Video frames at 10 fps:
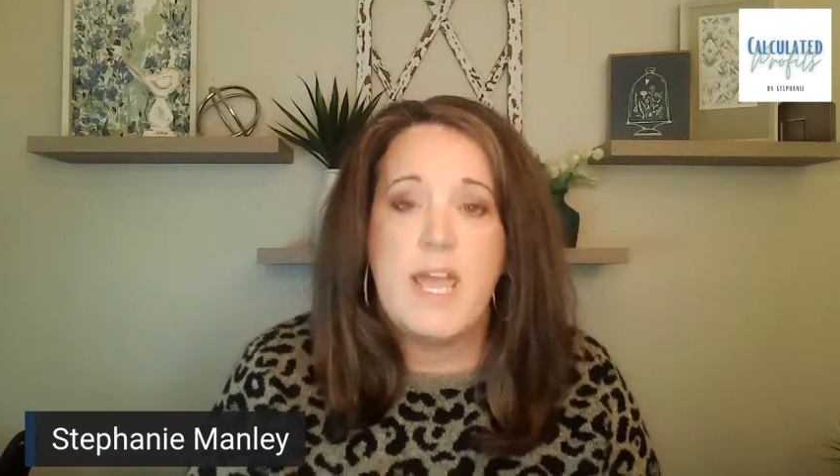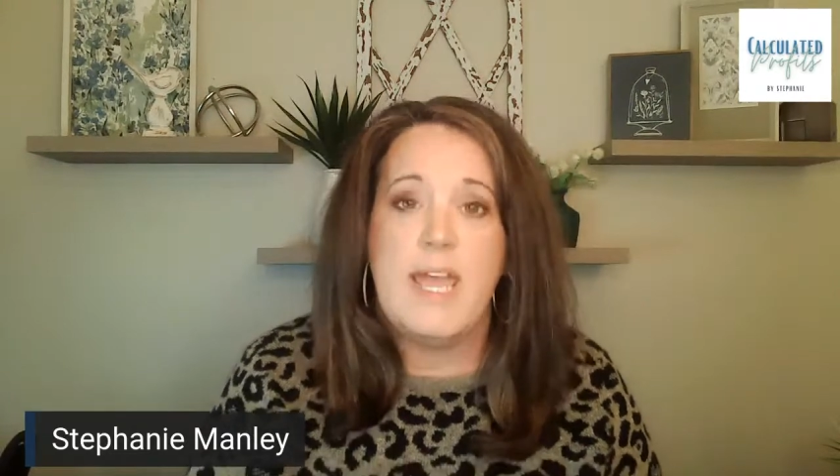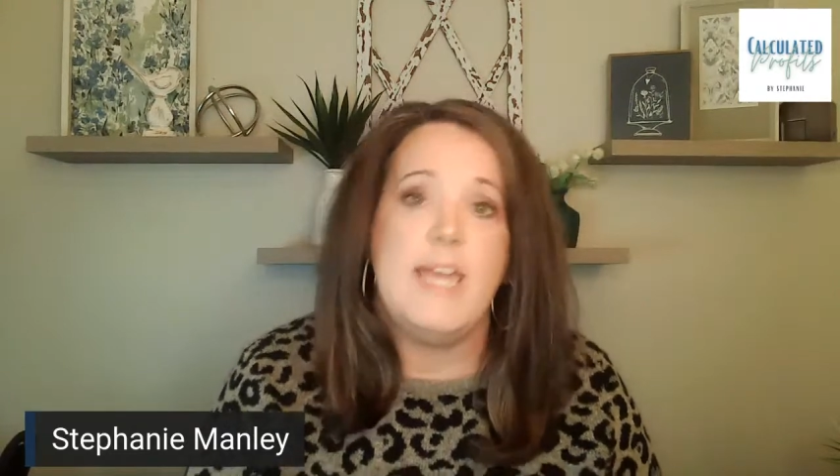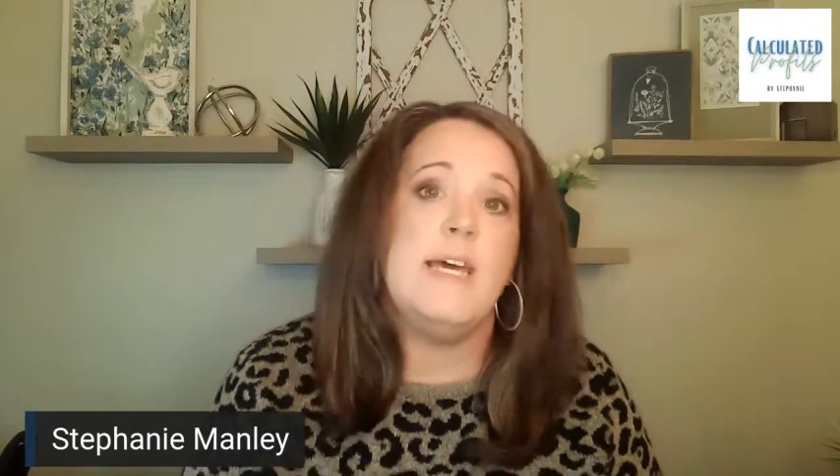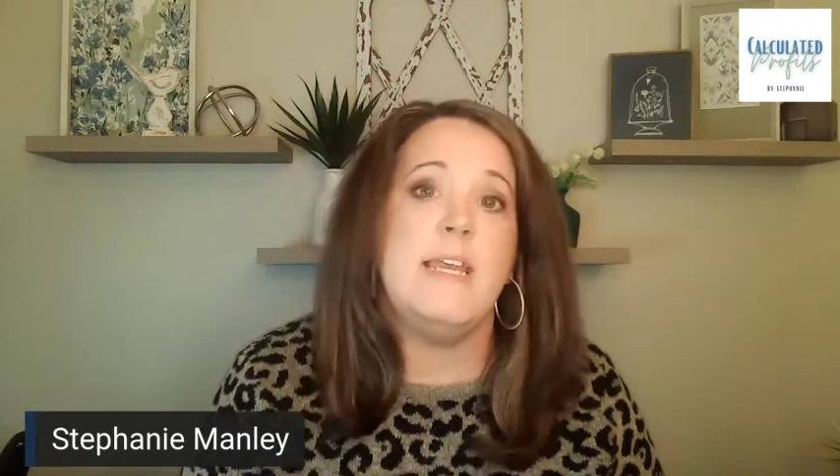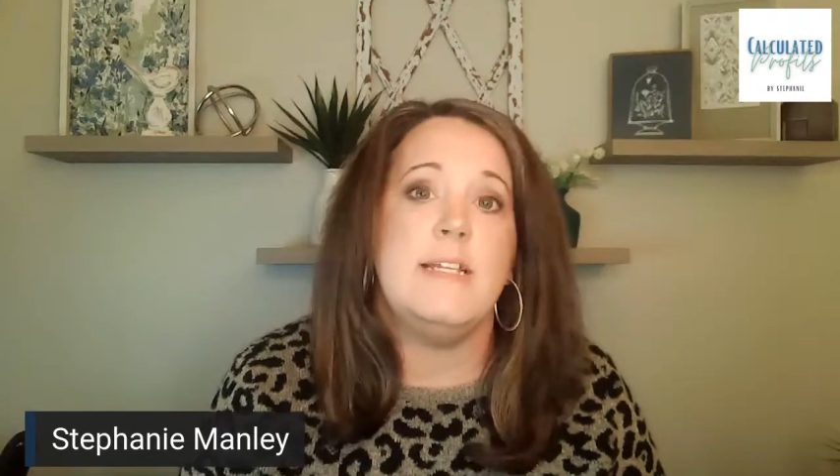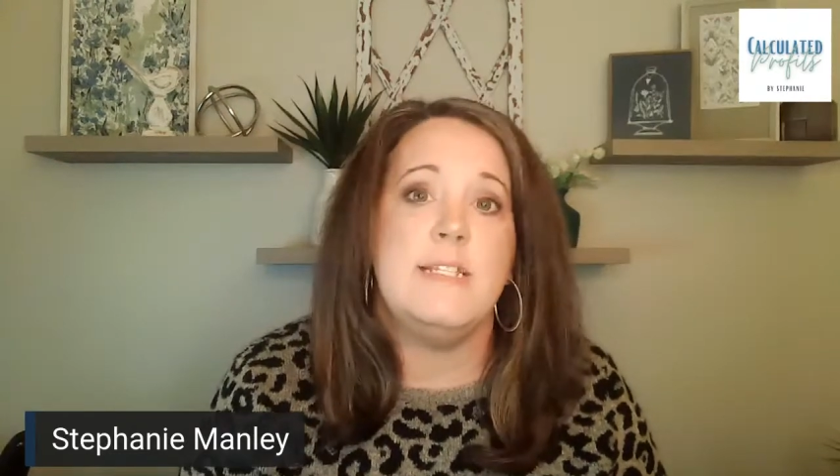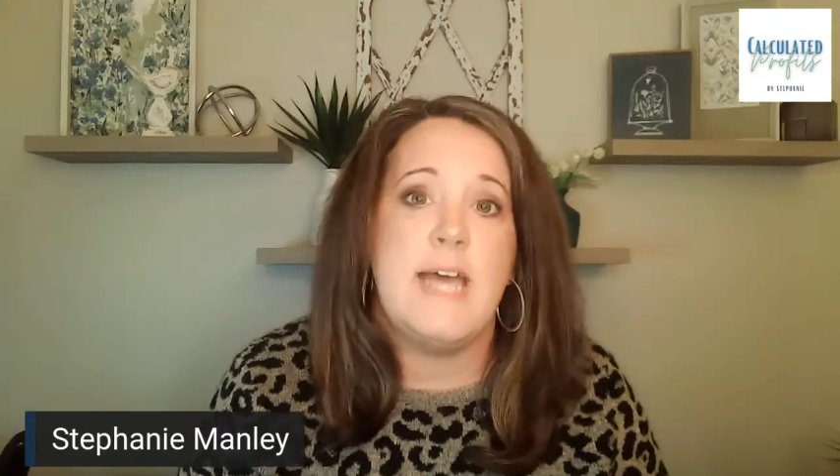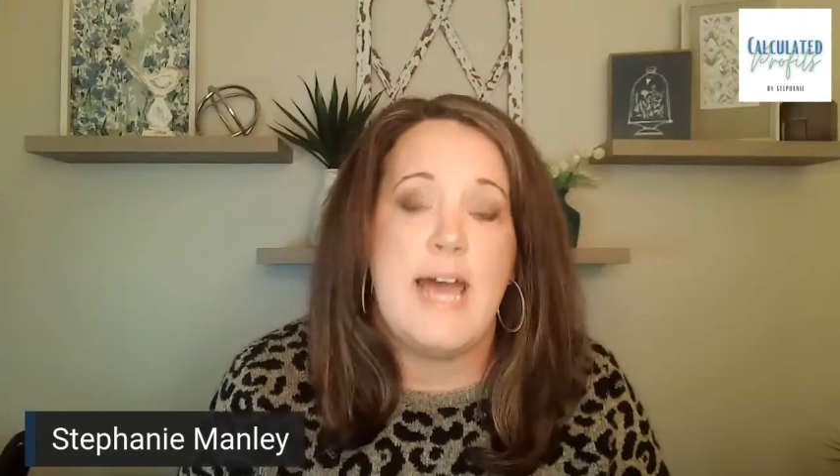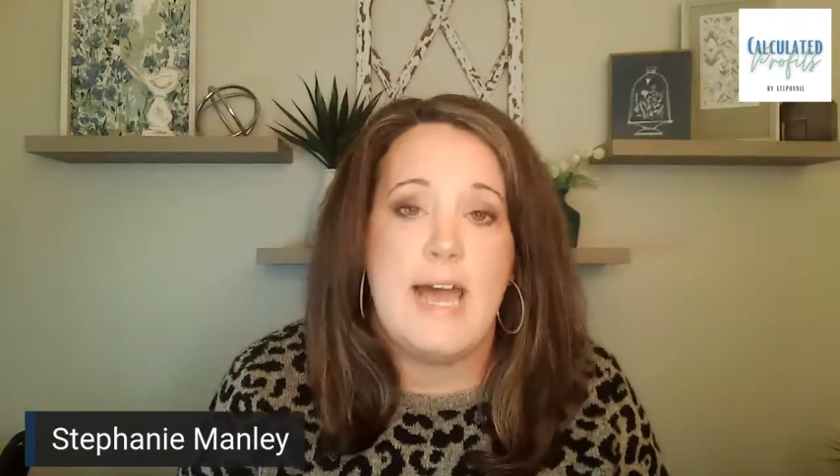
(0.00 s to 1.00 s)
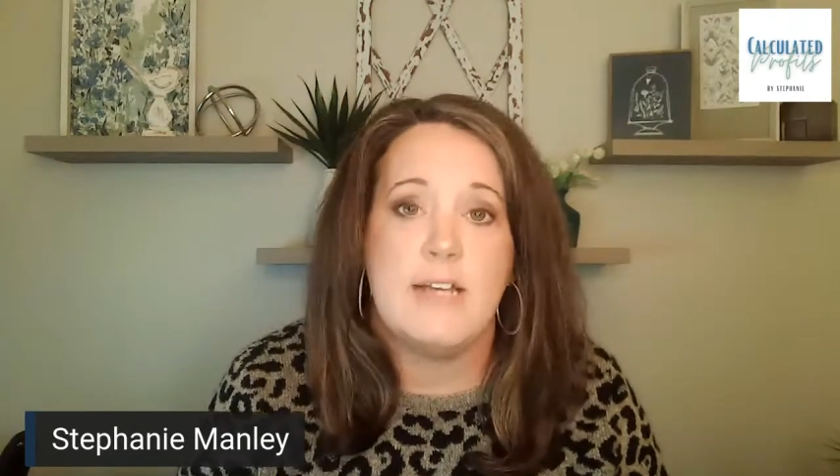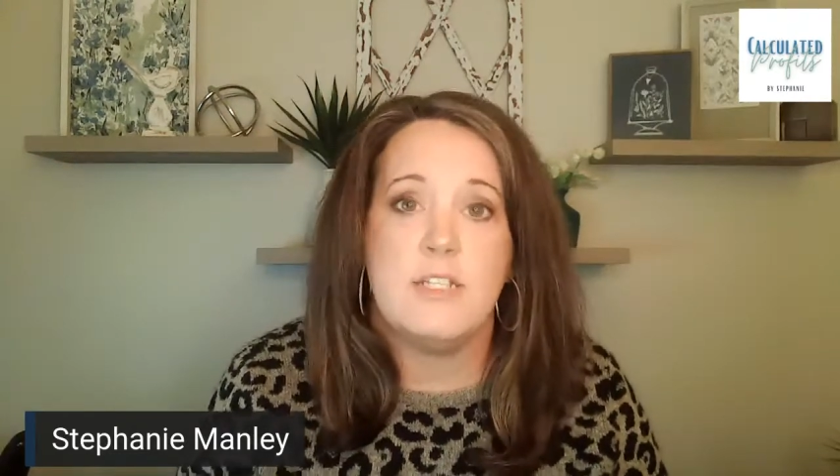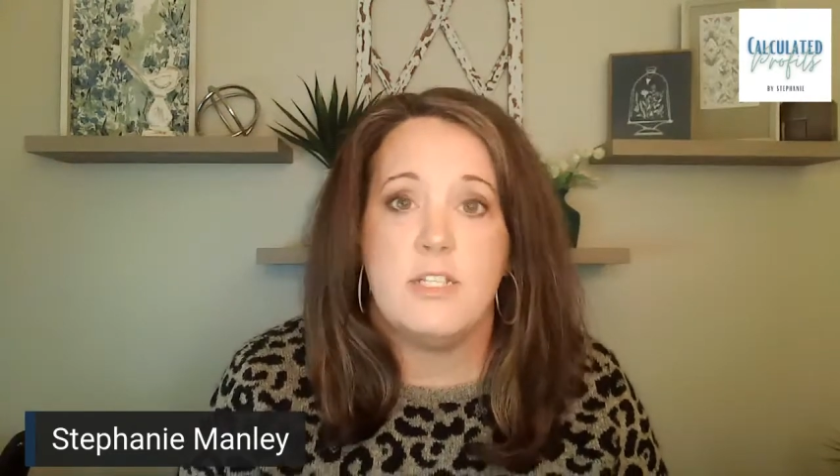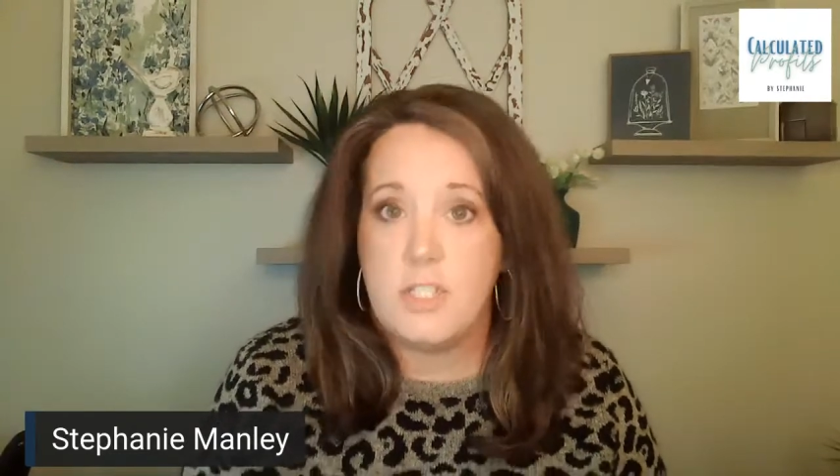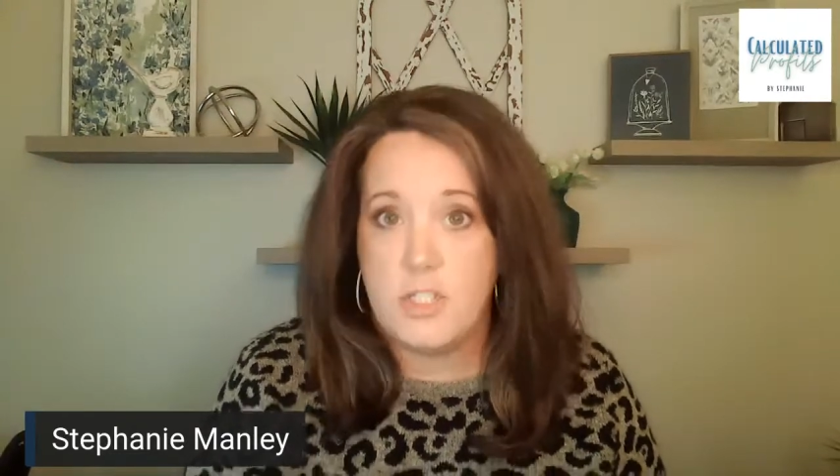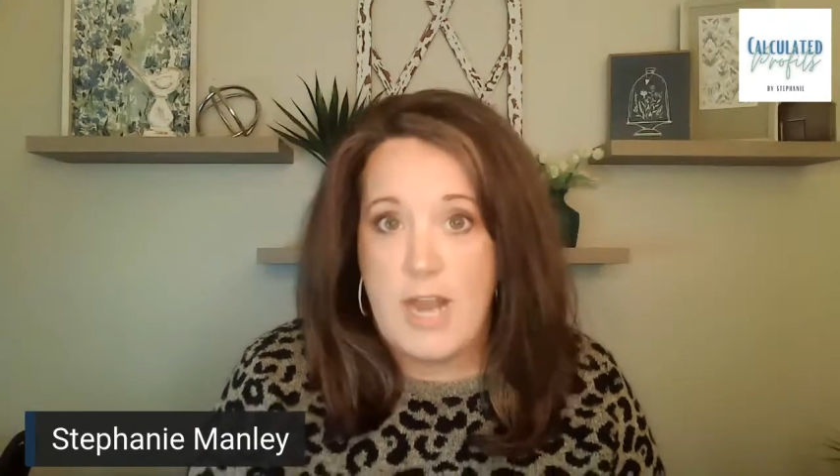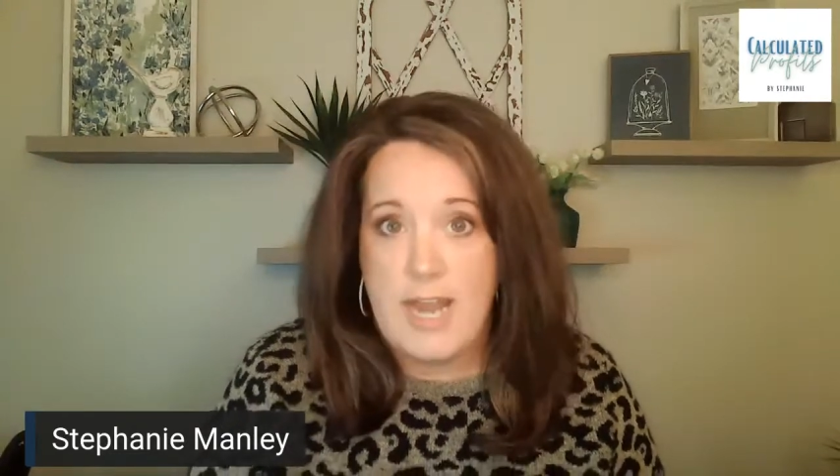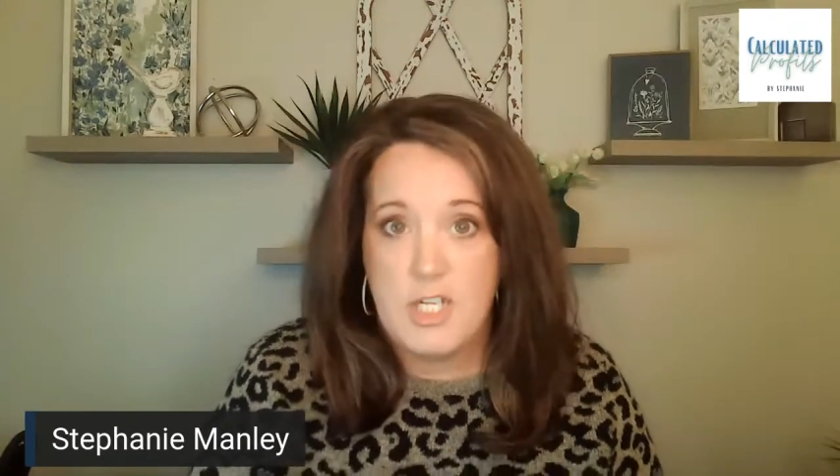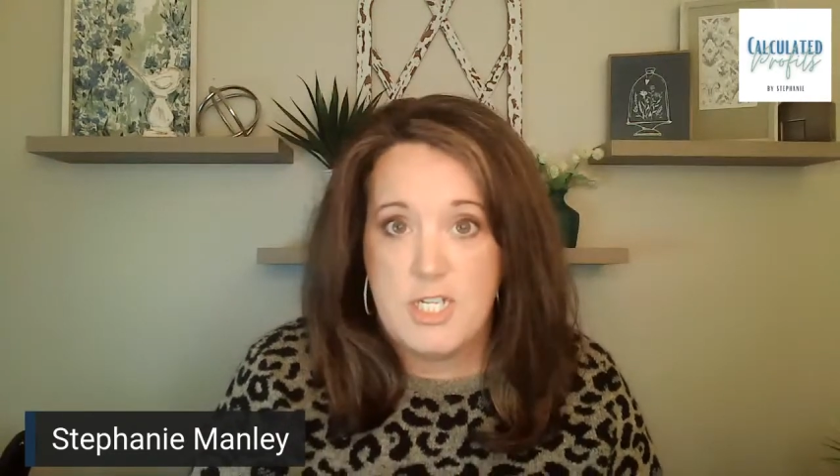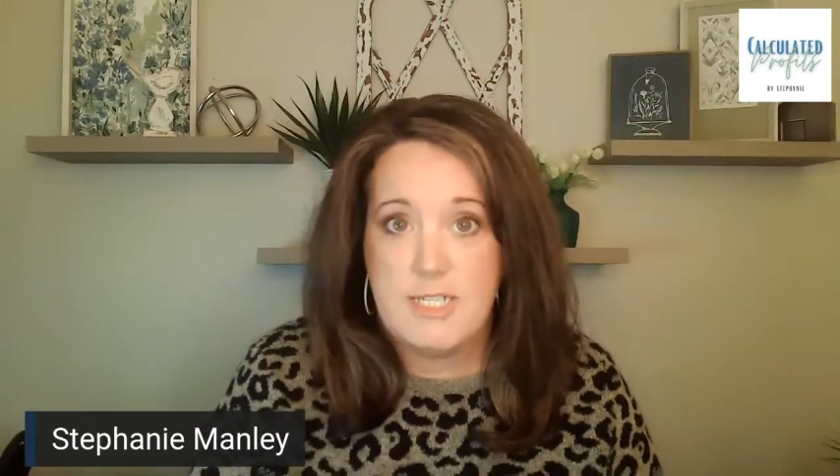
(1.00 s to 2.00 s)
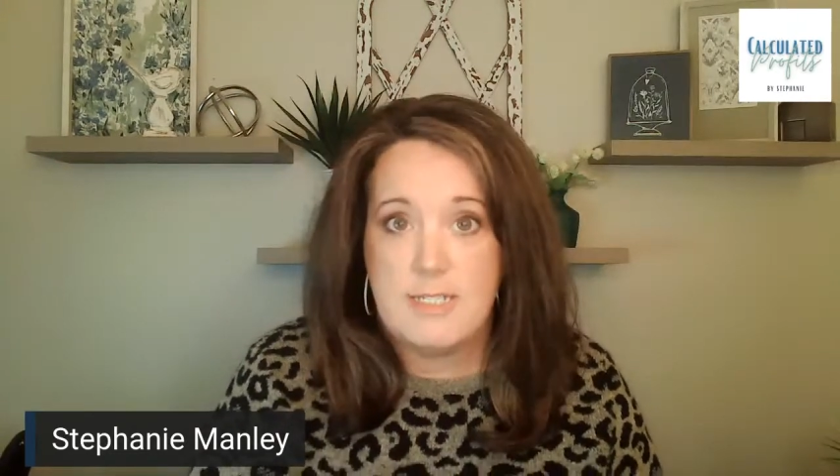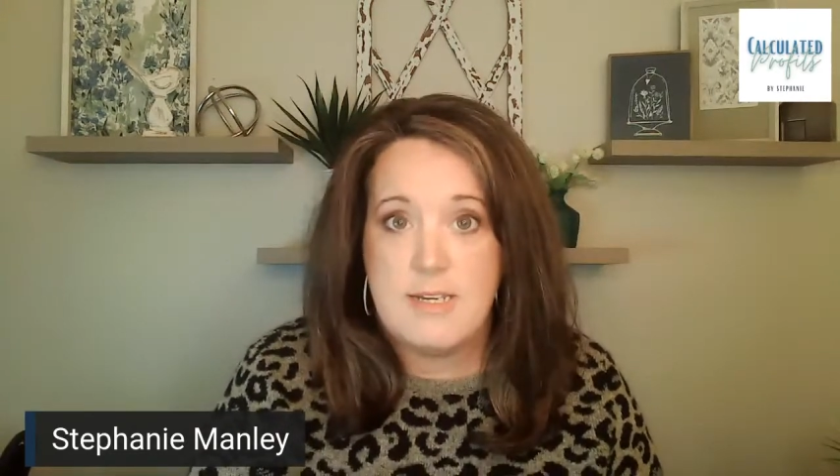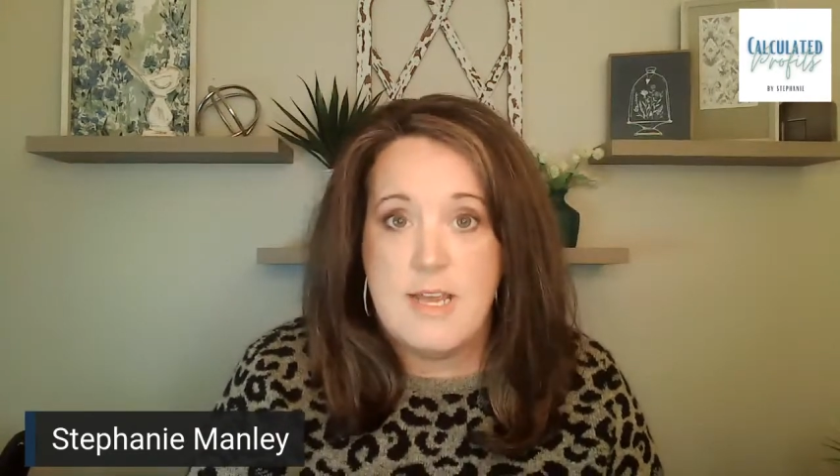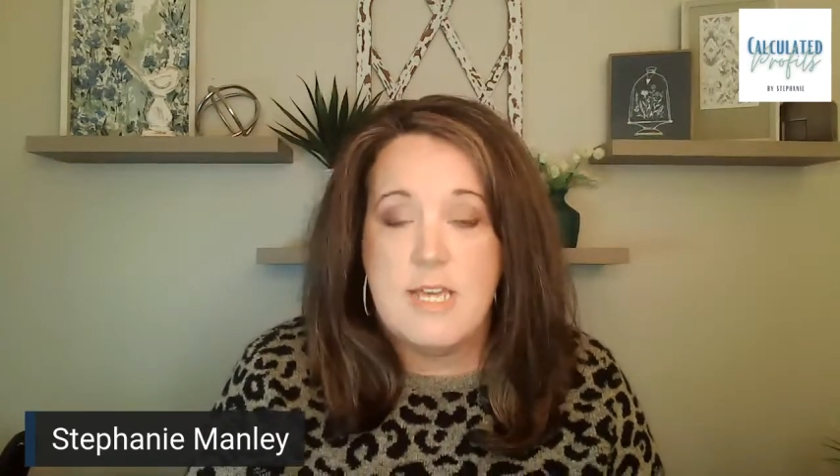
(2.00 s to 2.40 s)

and tax strategist.